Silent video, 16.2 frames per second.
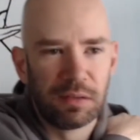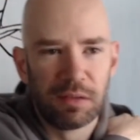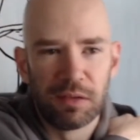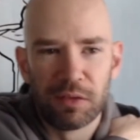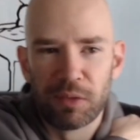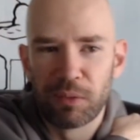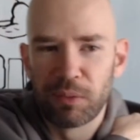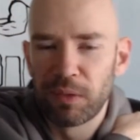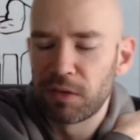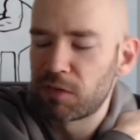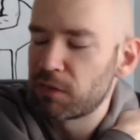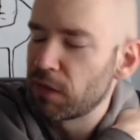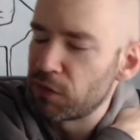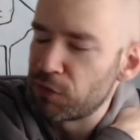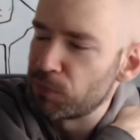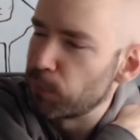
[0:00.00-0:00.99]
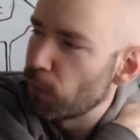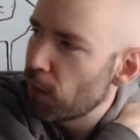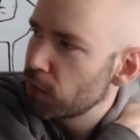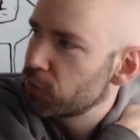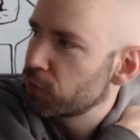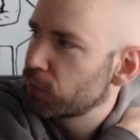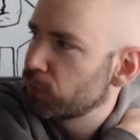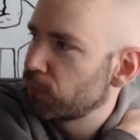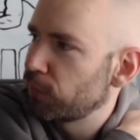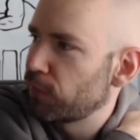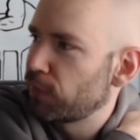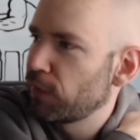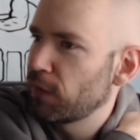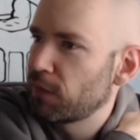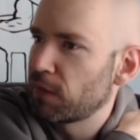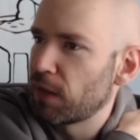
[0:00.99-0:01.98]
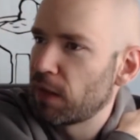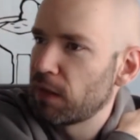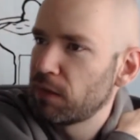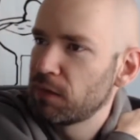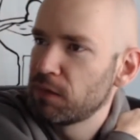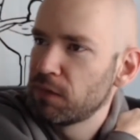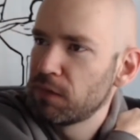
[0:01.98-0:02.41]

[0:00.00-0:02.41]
you know, it's logical to think that,